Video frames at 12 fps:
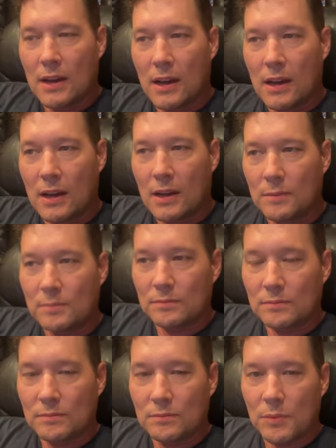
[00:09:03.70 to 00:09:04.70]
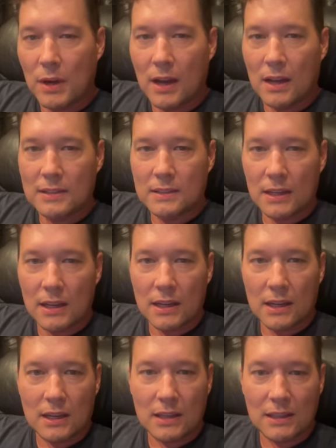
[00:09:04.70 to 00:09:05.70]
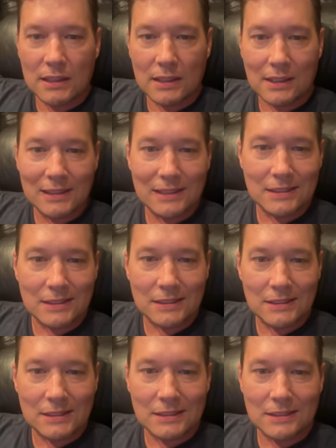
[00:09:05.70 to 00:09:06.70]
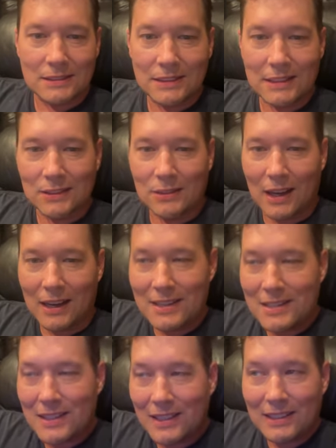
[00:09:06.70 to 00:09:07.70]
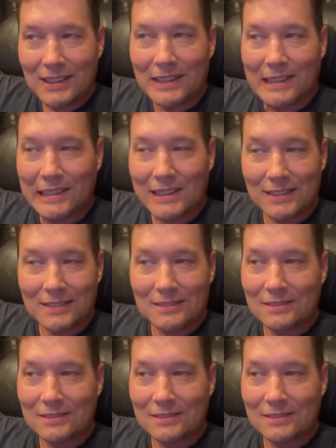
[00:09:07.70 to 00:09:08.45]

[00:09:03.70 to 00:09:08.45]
Um, but uh, you know, honestly, like